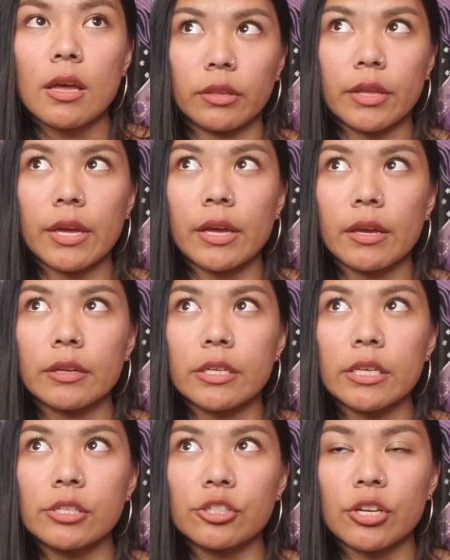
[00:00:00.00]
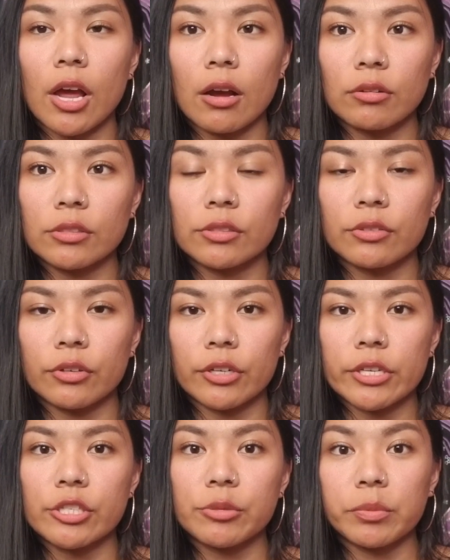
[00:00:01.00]
They, each house or
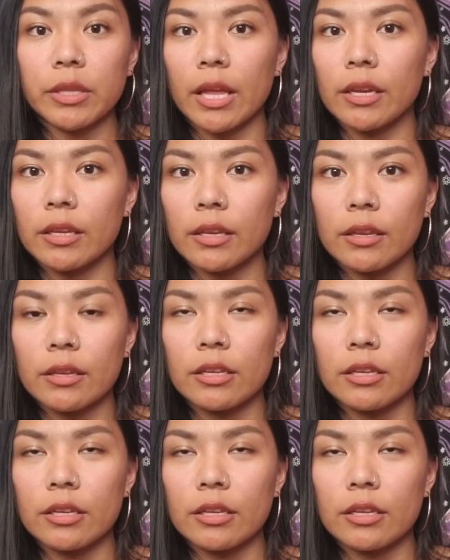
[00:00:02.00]
each planet,